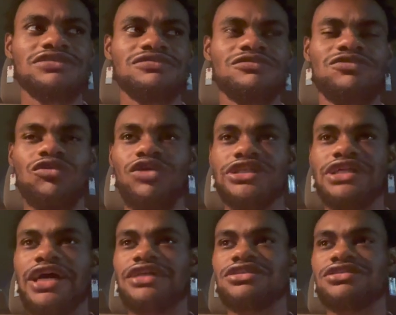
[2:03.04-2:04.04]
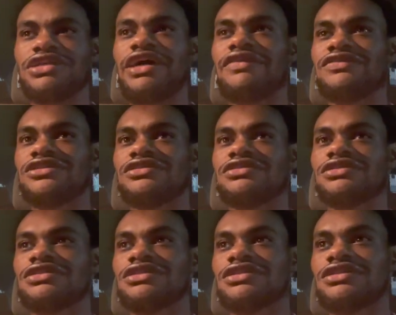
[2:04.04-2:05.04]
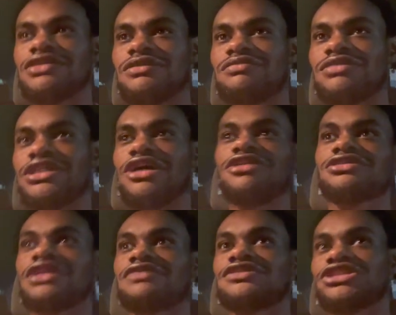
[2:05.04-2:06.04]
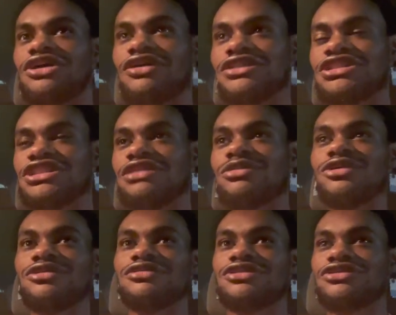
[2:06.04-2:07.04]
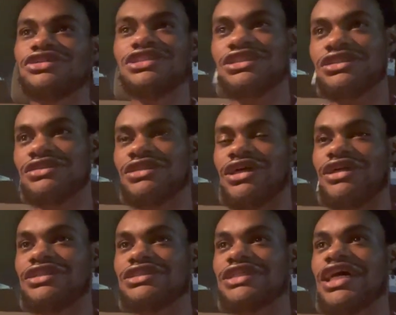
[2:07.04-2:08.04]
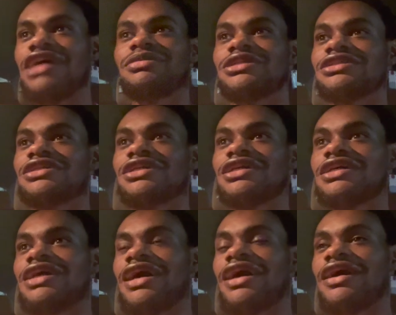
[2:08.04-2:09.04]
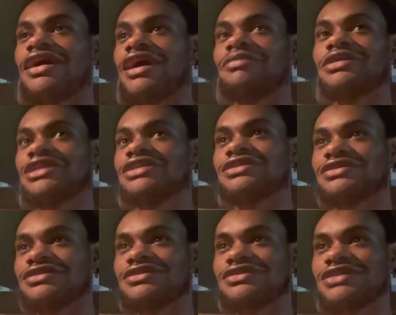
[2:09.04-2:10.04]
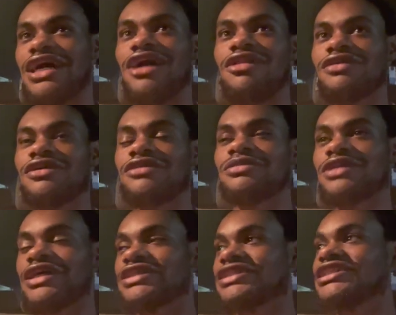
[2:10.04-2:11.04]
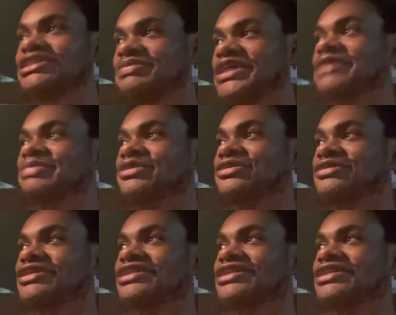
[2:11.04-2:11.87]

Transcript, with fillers: voice actors ever, but they also have Sean Schemmel, Chris uh, Sabat. Uh, I mean, Kyle Herbert. Like these people,